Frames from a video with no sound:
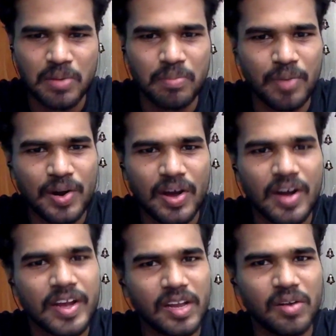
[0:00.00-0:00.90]
But
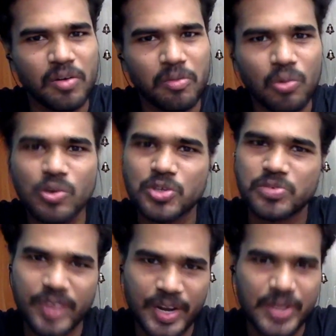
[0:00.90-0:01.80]
again, most
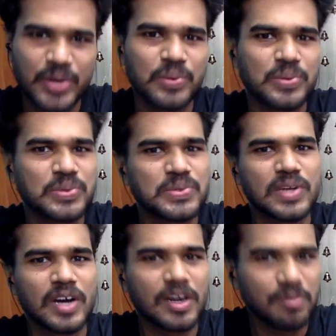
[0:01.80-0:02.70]
videos
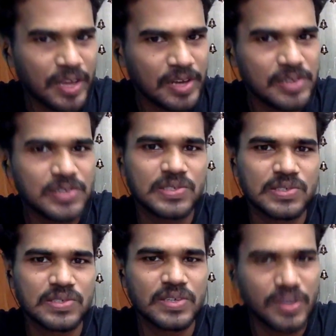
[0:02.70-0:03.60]
and
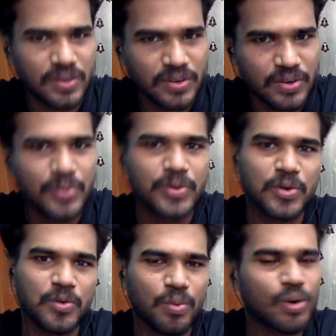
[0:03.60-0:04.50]
playlists in
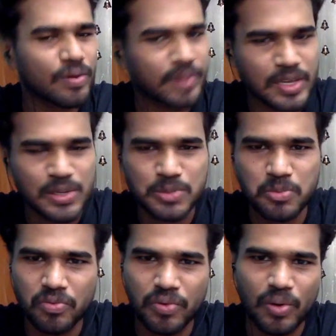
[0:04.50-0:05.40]
YouTube are very
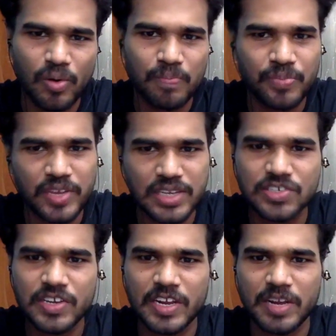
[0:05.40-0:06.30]
useful for
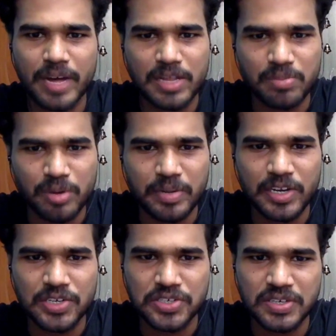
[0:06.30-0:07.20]
engineering math
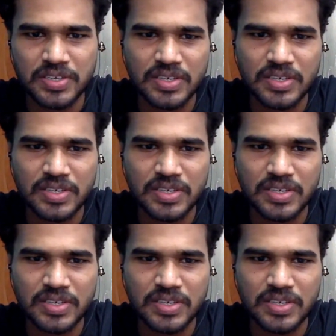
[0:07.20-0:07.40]
preparation.